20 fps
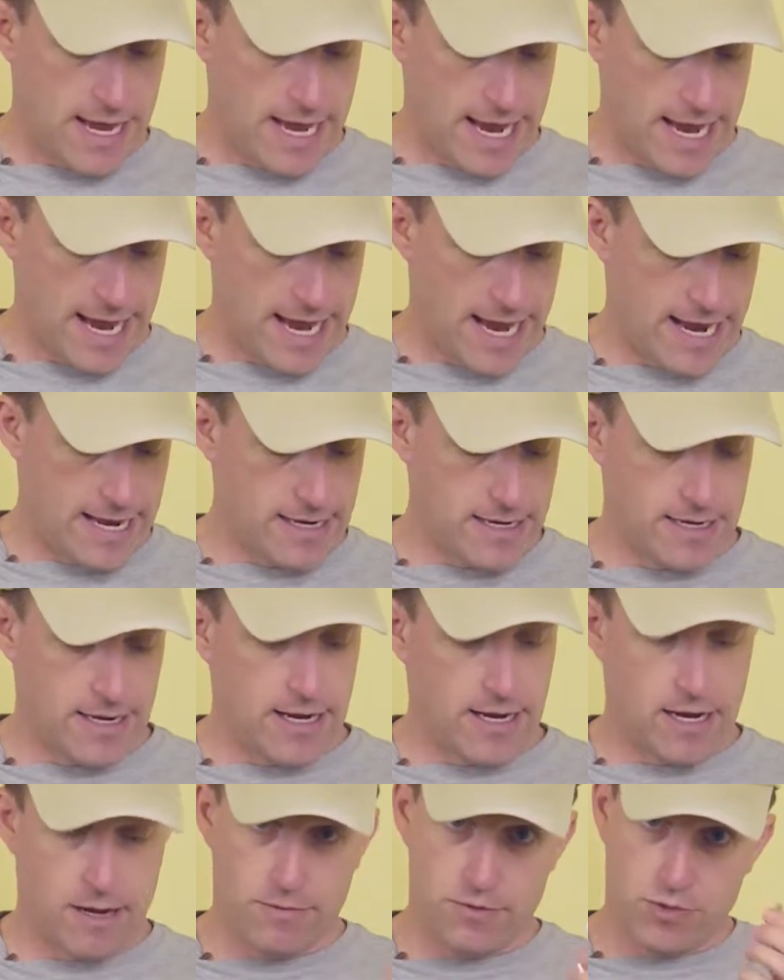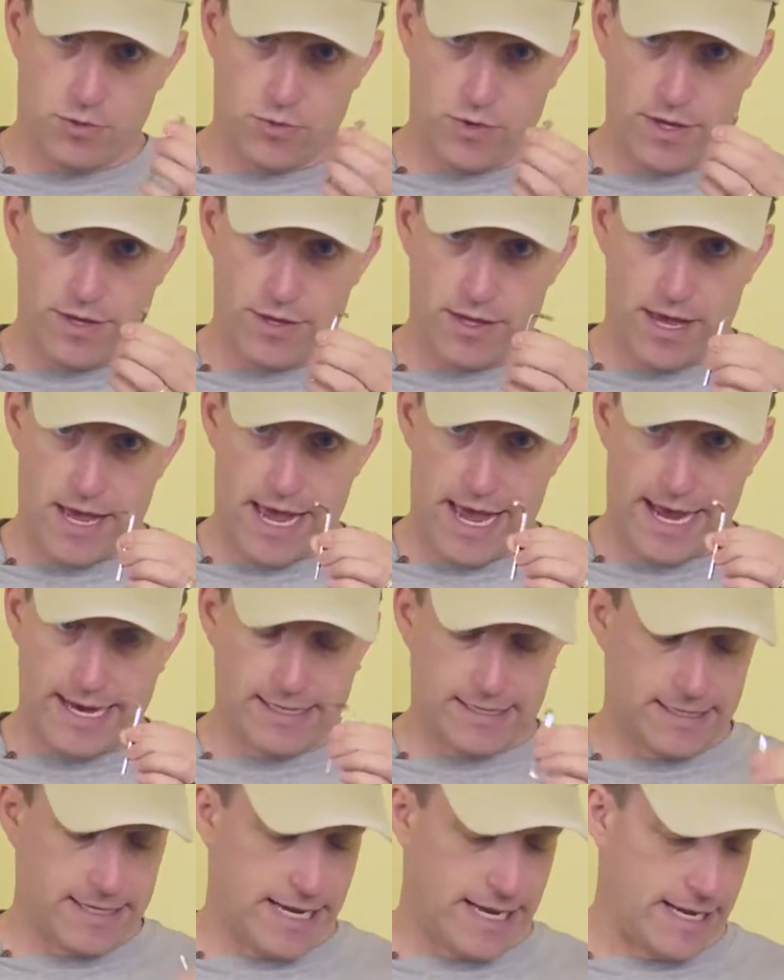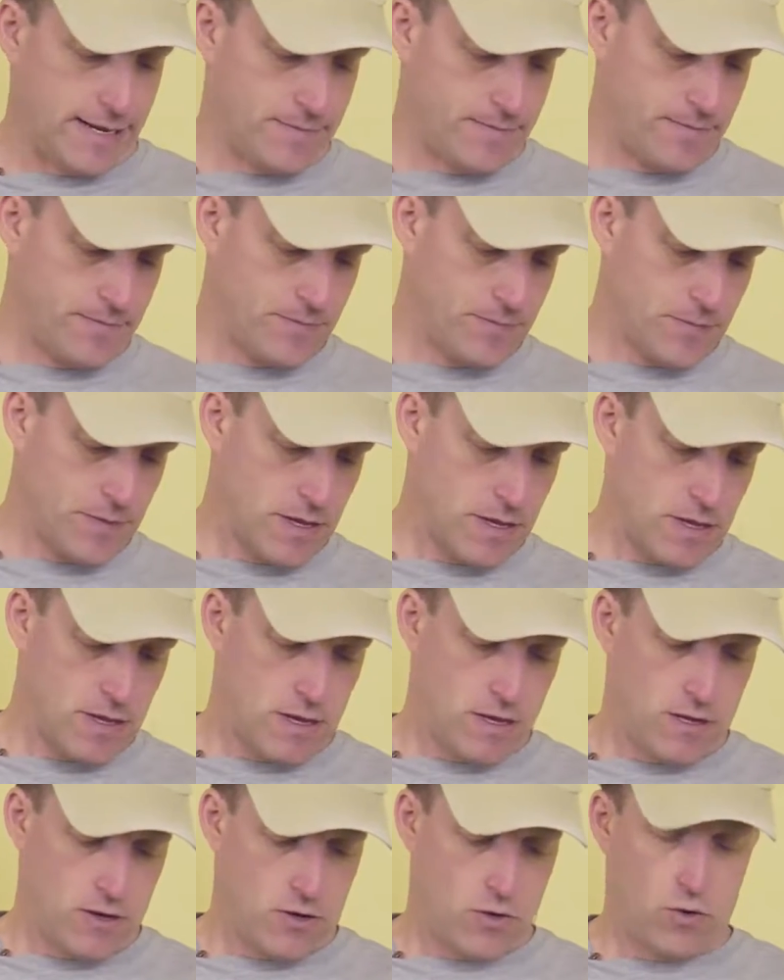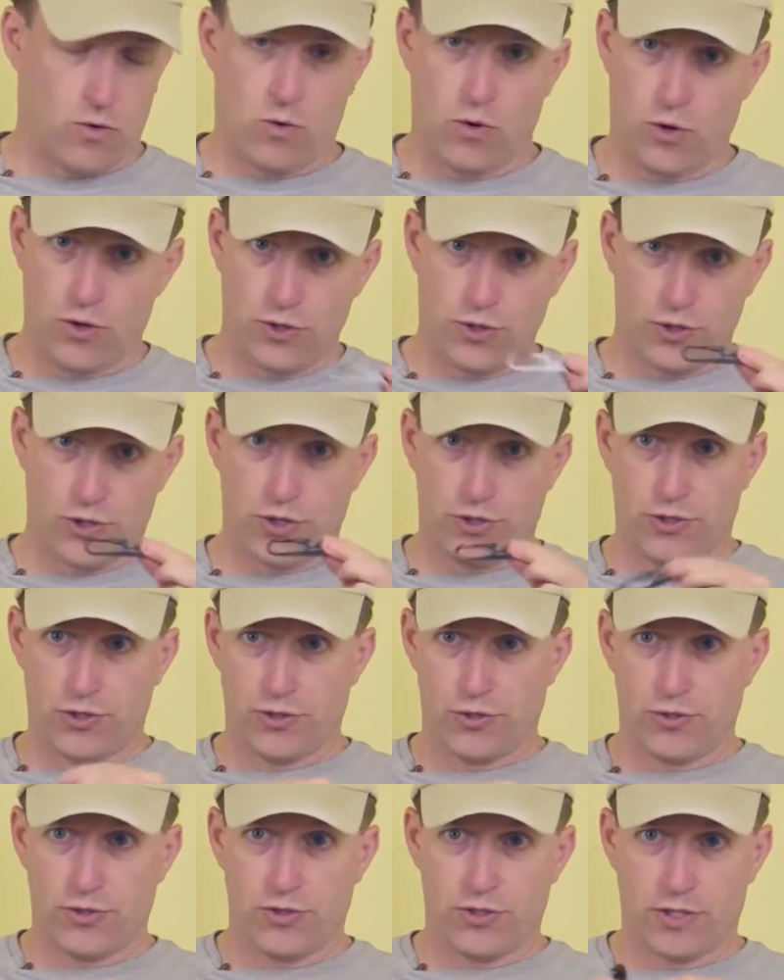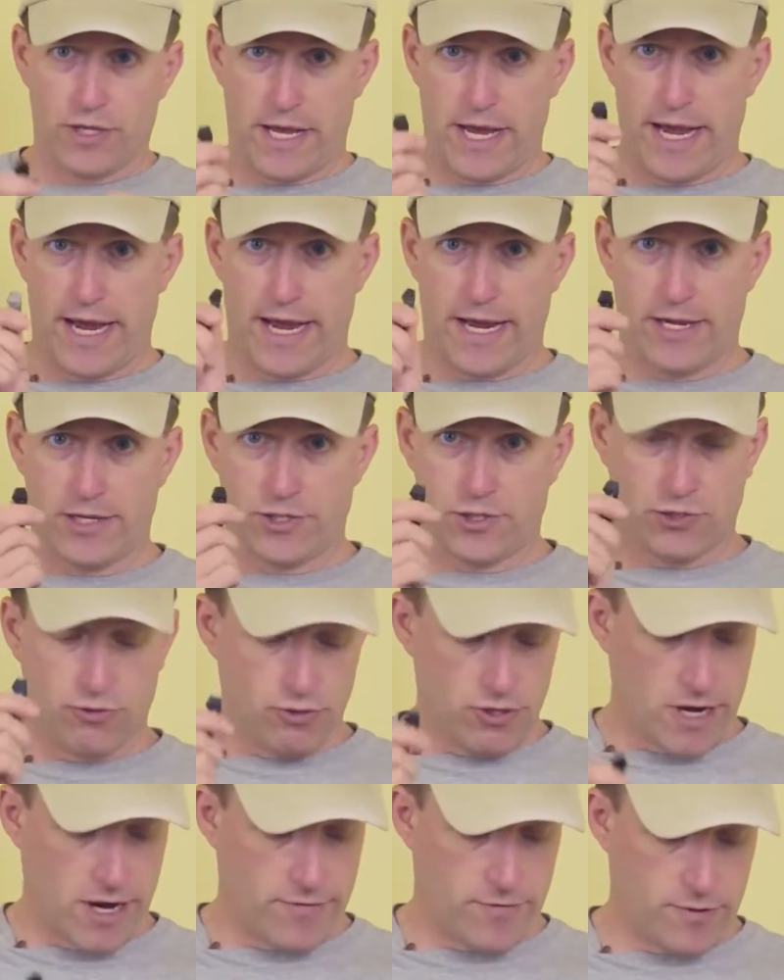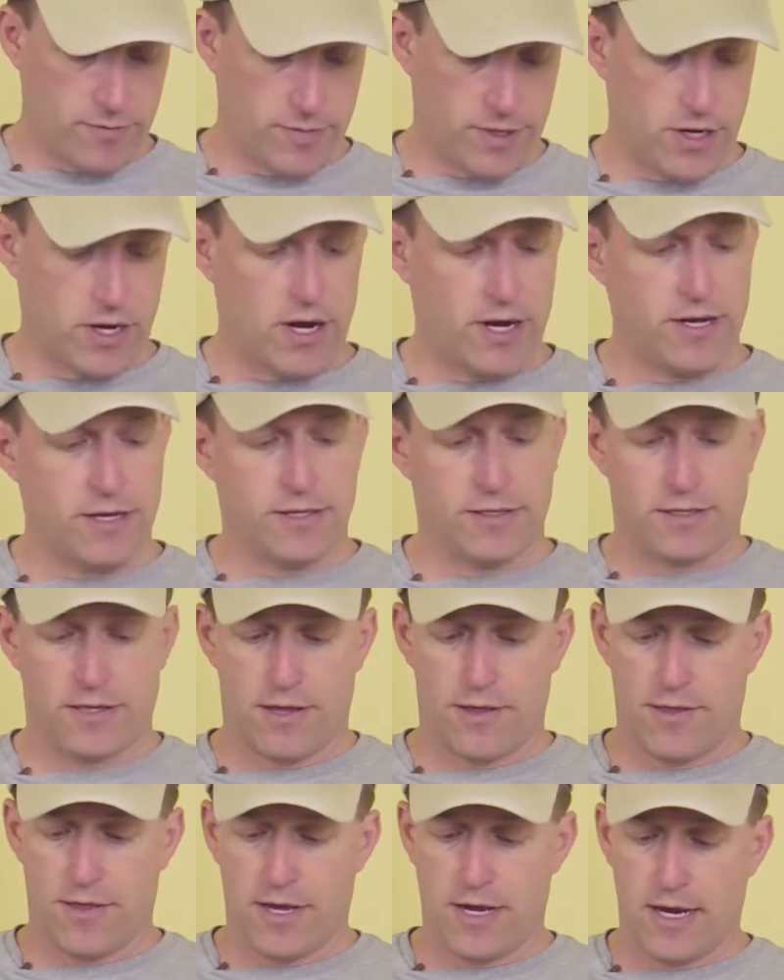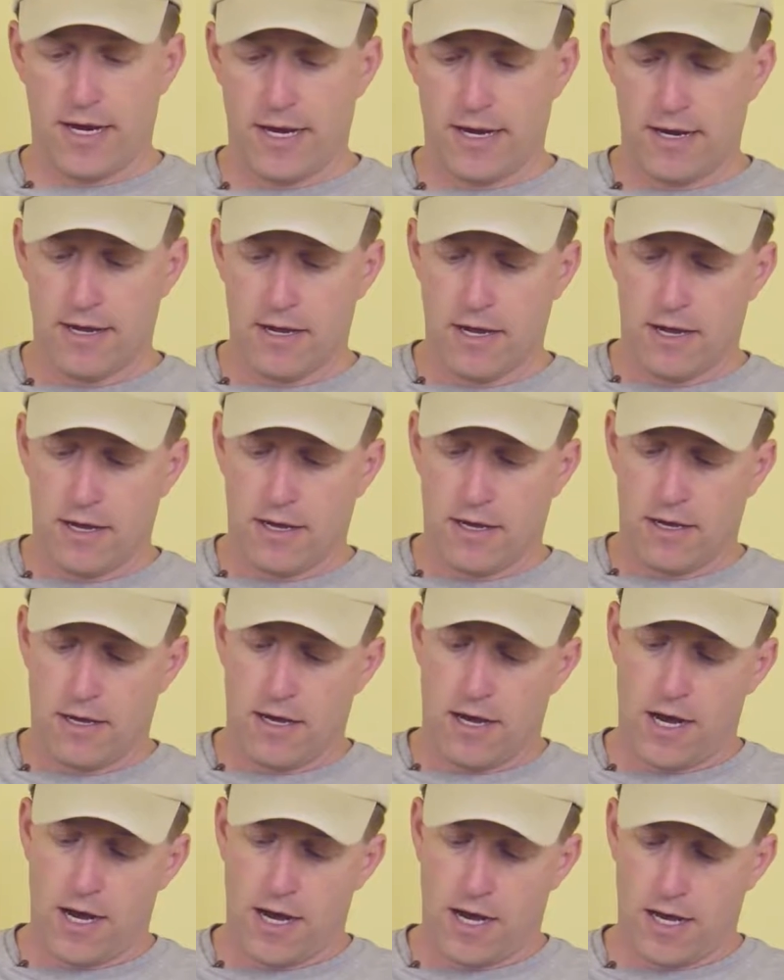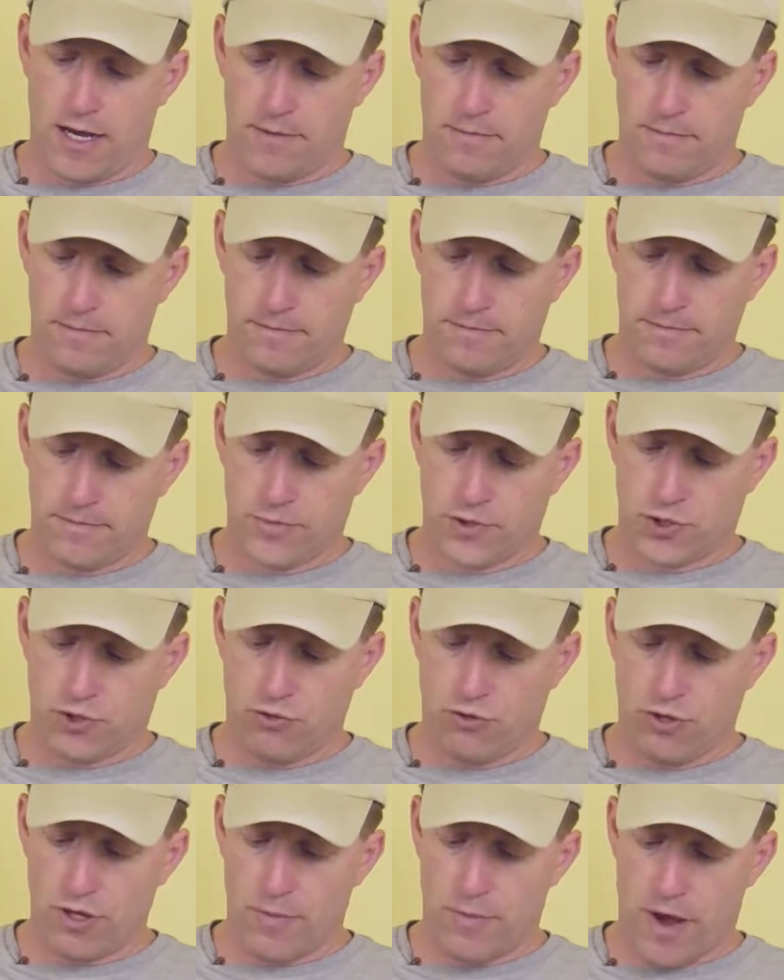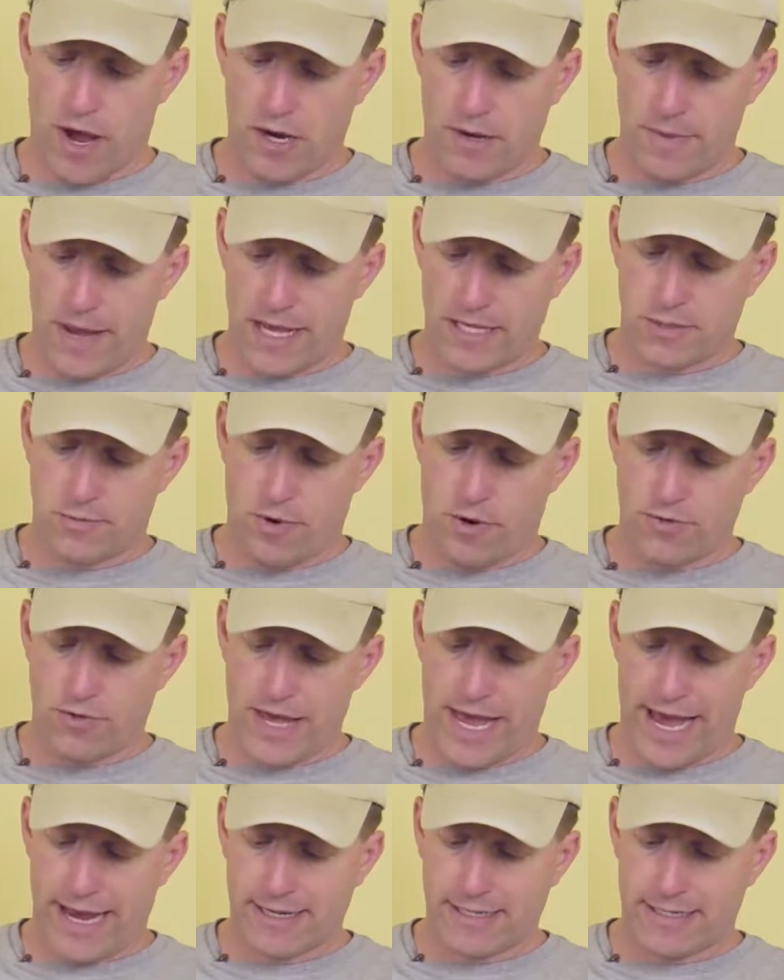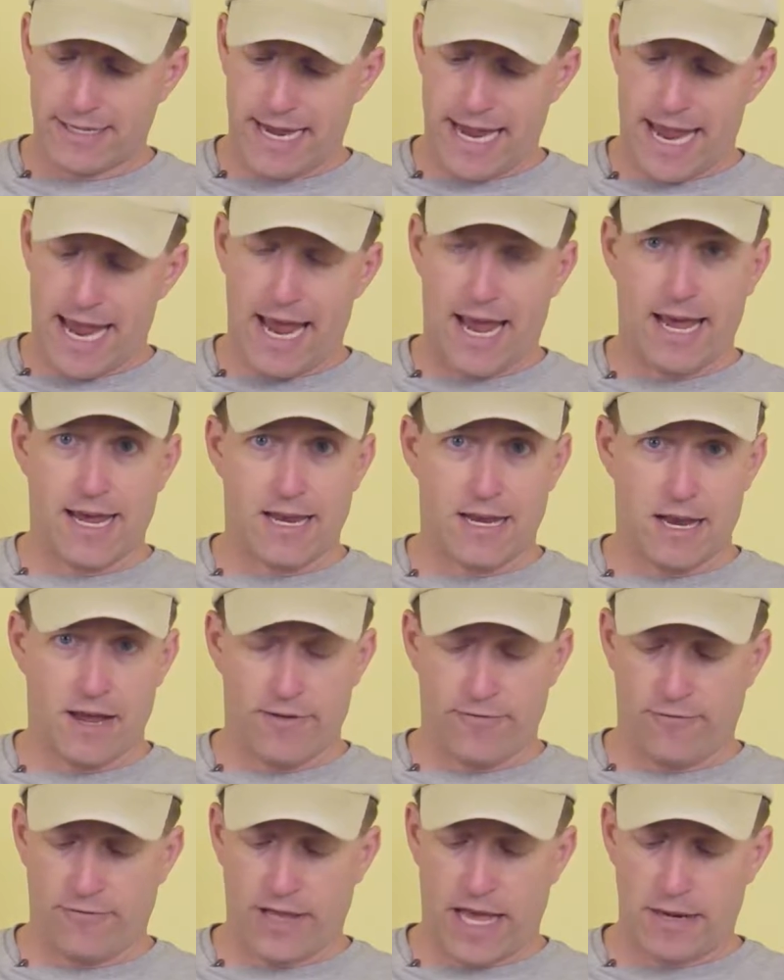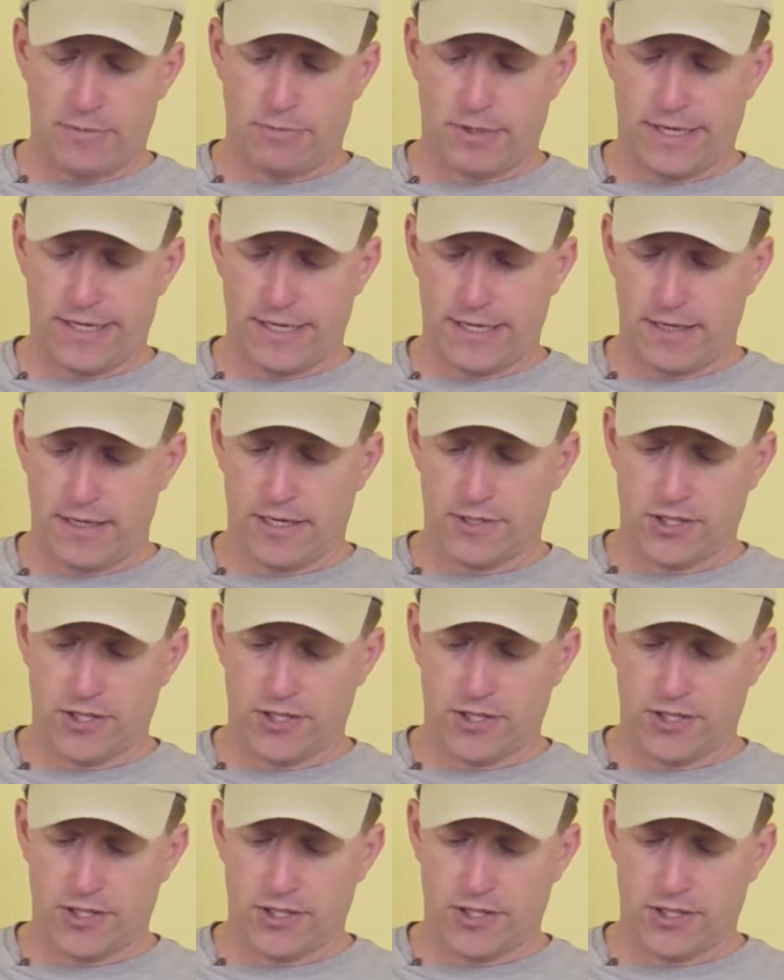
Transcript: and it comes with a hex key. Or you could use a screwdriver because the screw on the bottom has both the hex and a flat bladed